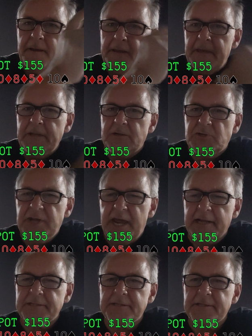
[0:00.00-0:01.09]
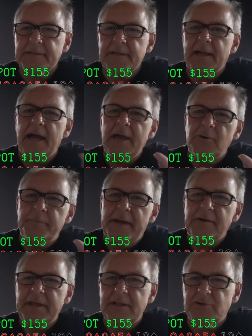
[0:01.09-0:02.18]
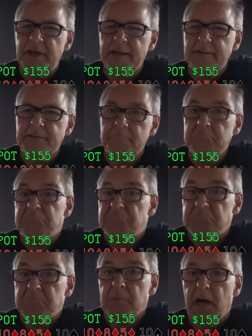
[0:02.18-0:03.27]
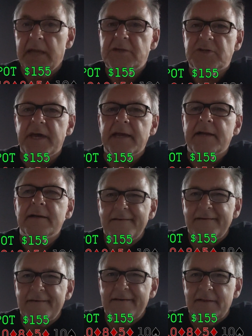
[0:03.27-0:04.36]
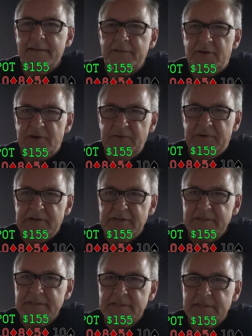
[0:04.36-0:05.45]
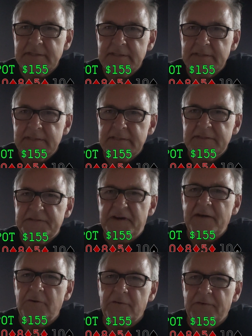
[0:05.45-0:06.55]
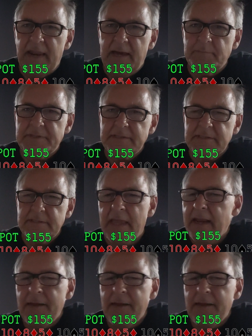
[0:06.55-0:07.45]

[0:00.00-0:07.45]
He checks. Guy on my right checks. I check. The river is 5 of clubs. And I